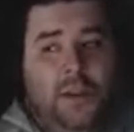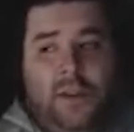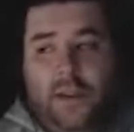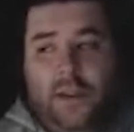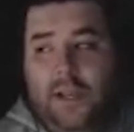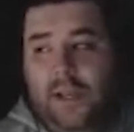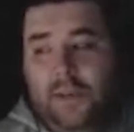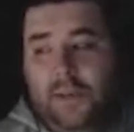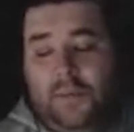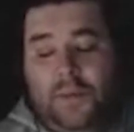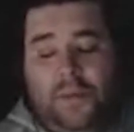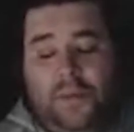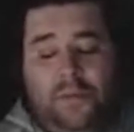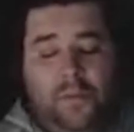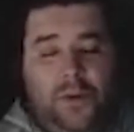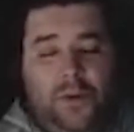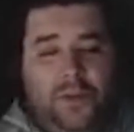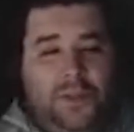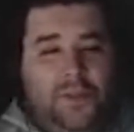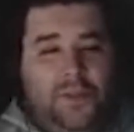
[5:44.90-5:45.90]
But
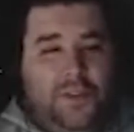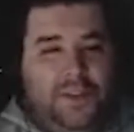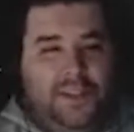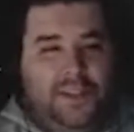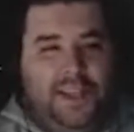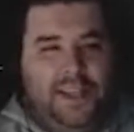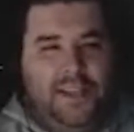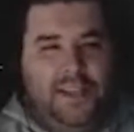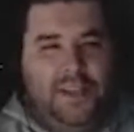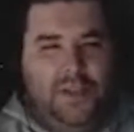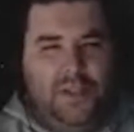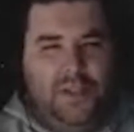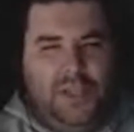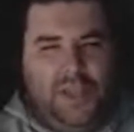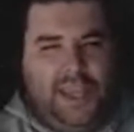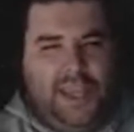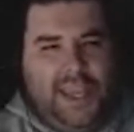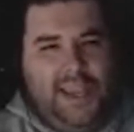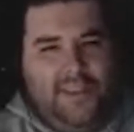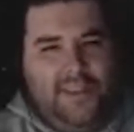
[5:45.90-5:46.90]
most of all, is that you
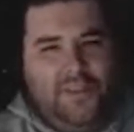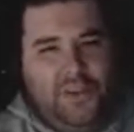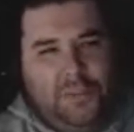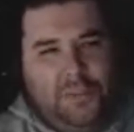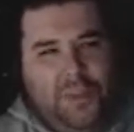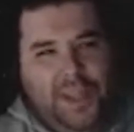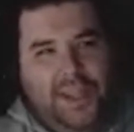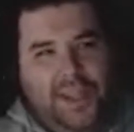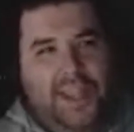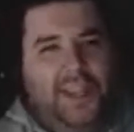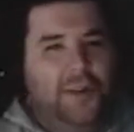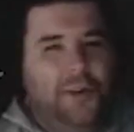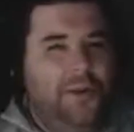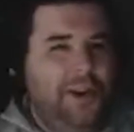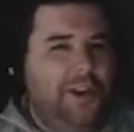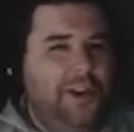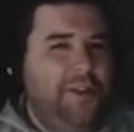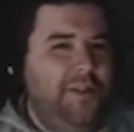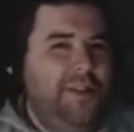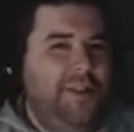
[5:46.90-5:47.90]
can't, if you play it like a
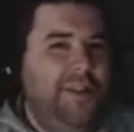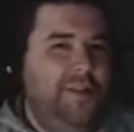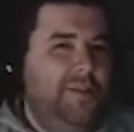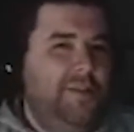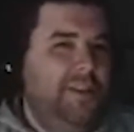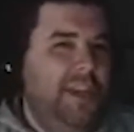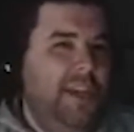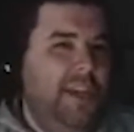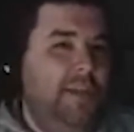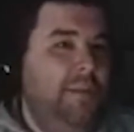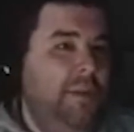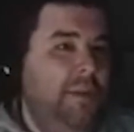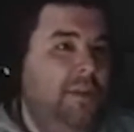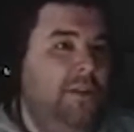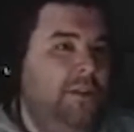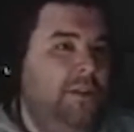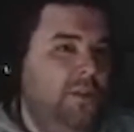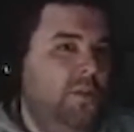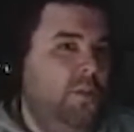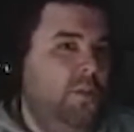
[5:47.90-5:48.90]
regular Tetris game,
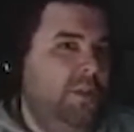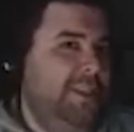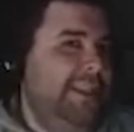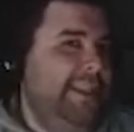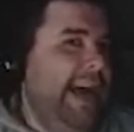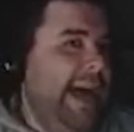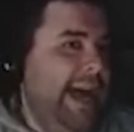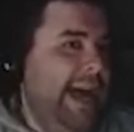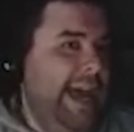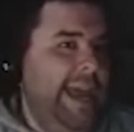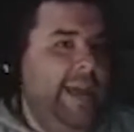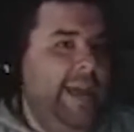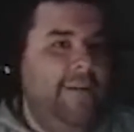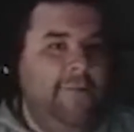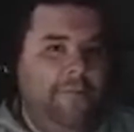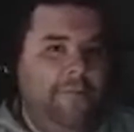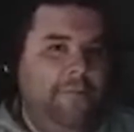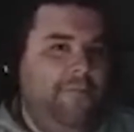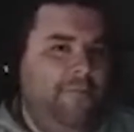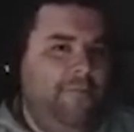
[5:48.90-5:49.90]
you will die
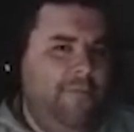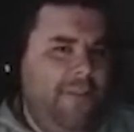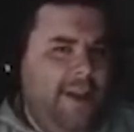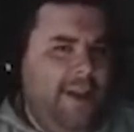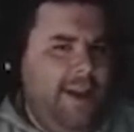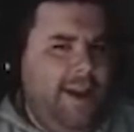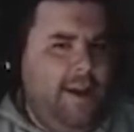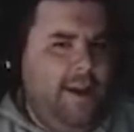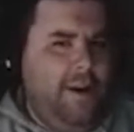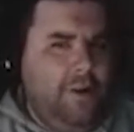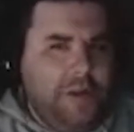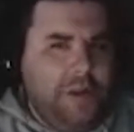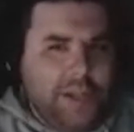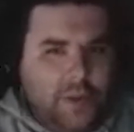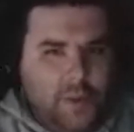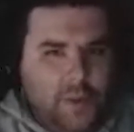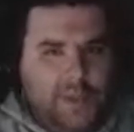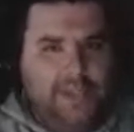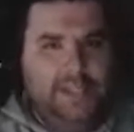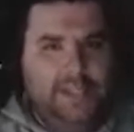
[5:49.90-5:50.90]
very
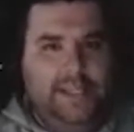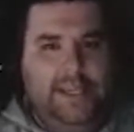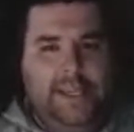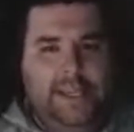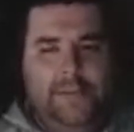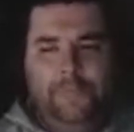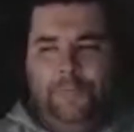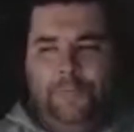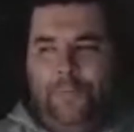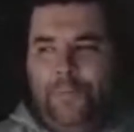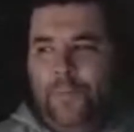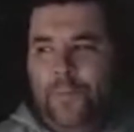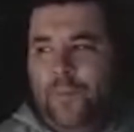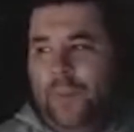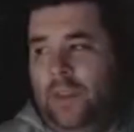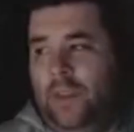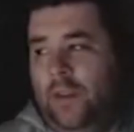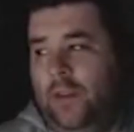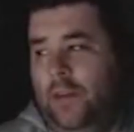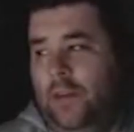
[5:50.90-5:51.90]
quickly.
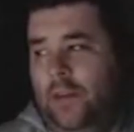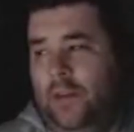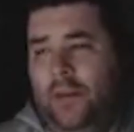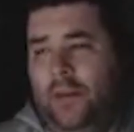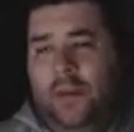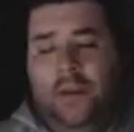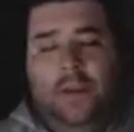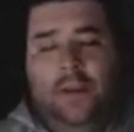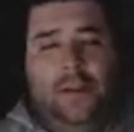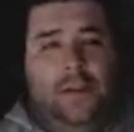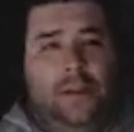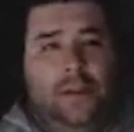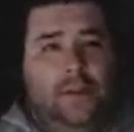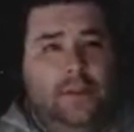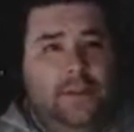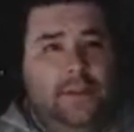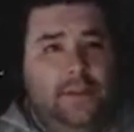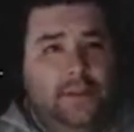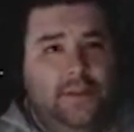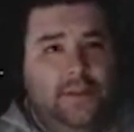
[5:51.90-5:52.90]

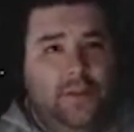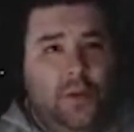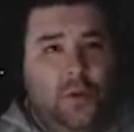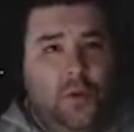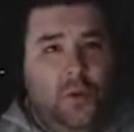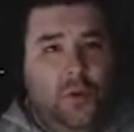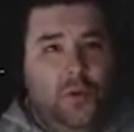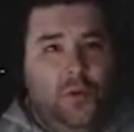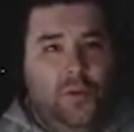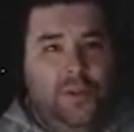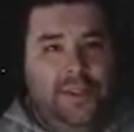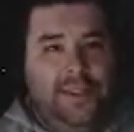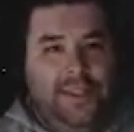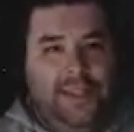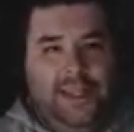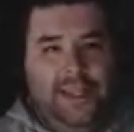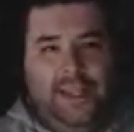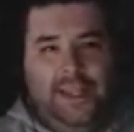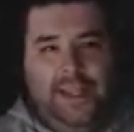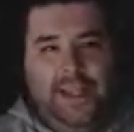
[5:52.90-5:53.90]
So,
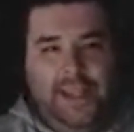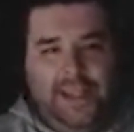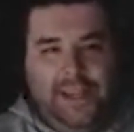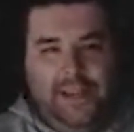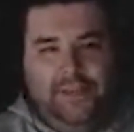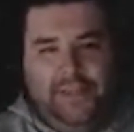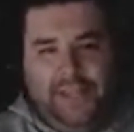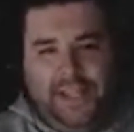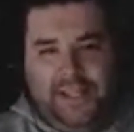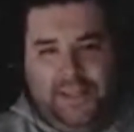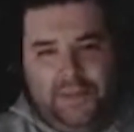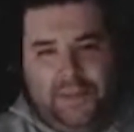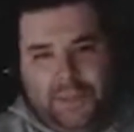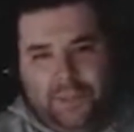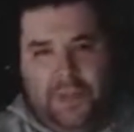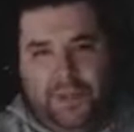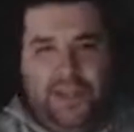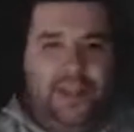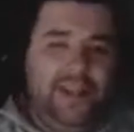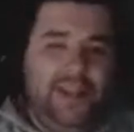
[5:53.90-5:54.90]
as I'm
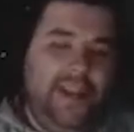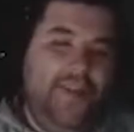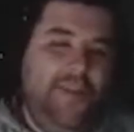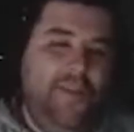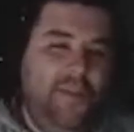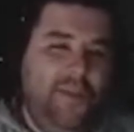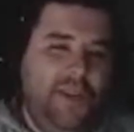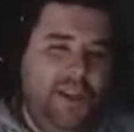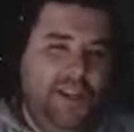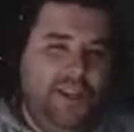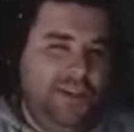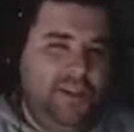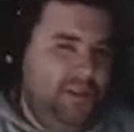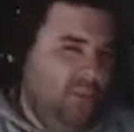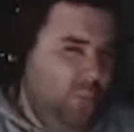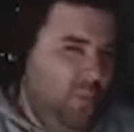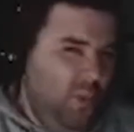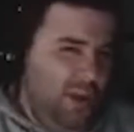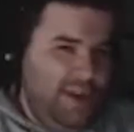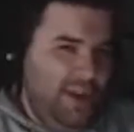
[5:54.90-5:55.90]
explaining to everybody, there's
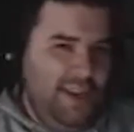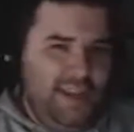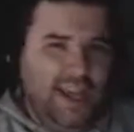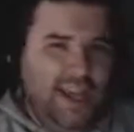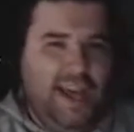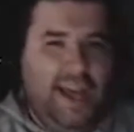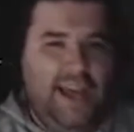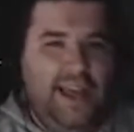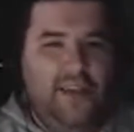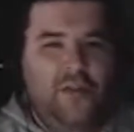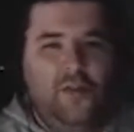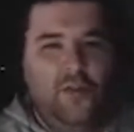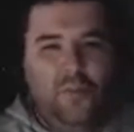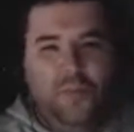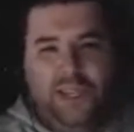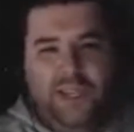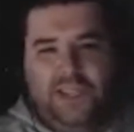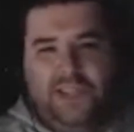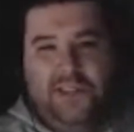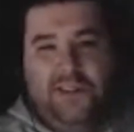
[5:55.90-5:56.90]
one guy who
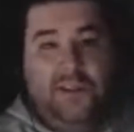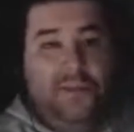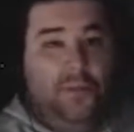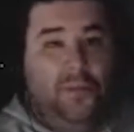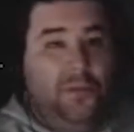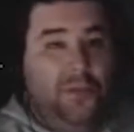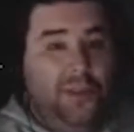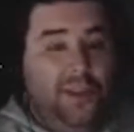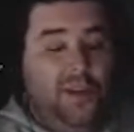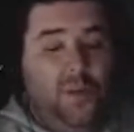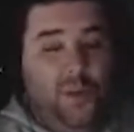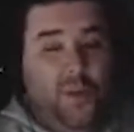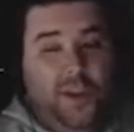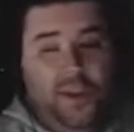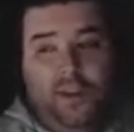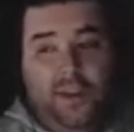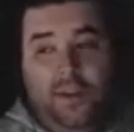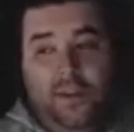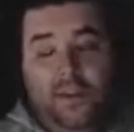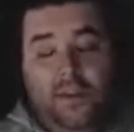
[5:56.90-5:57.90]
picks it up really
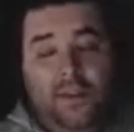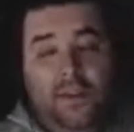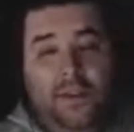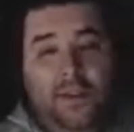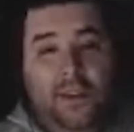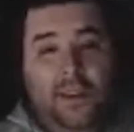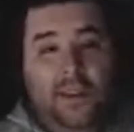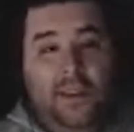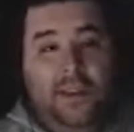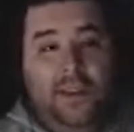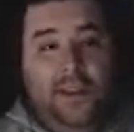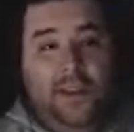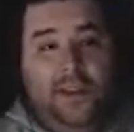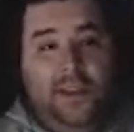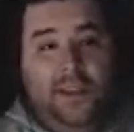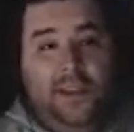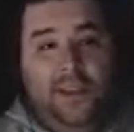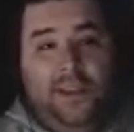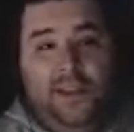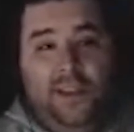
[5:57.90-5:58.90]
quick, and
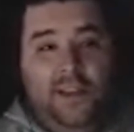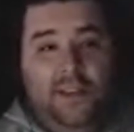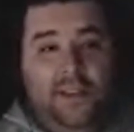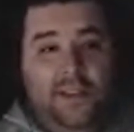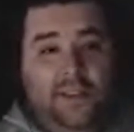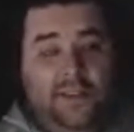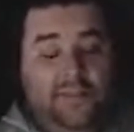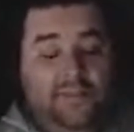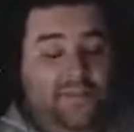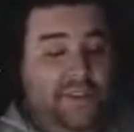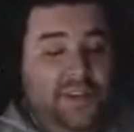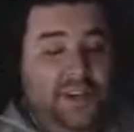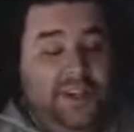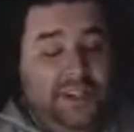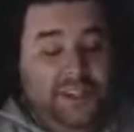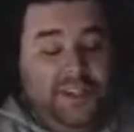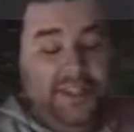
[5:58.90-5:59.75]
he finished